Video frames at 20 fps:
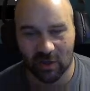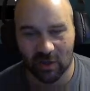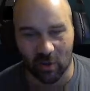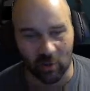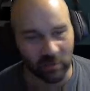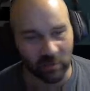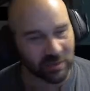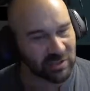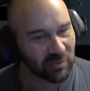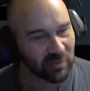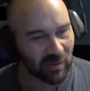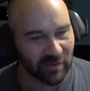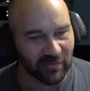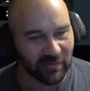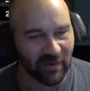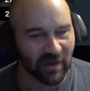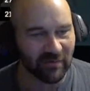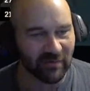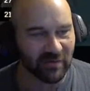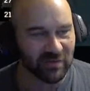Only
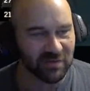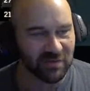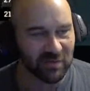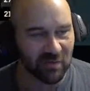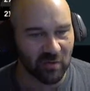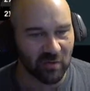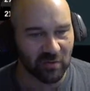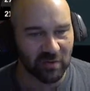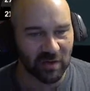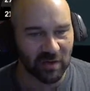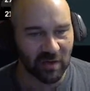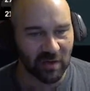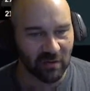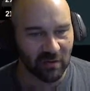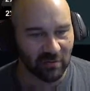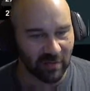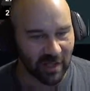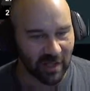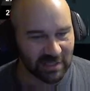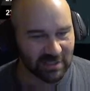25 years old.
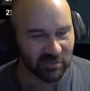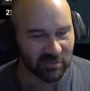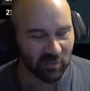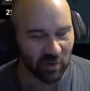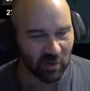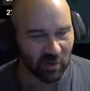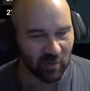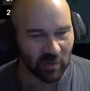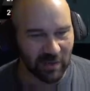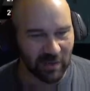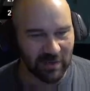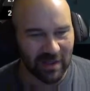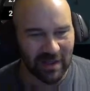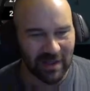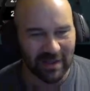A lot to work with.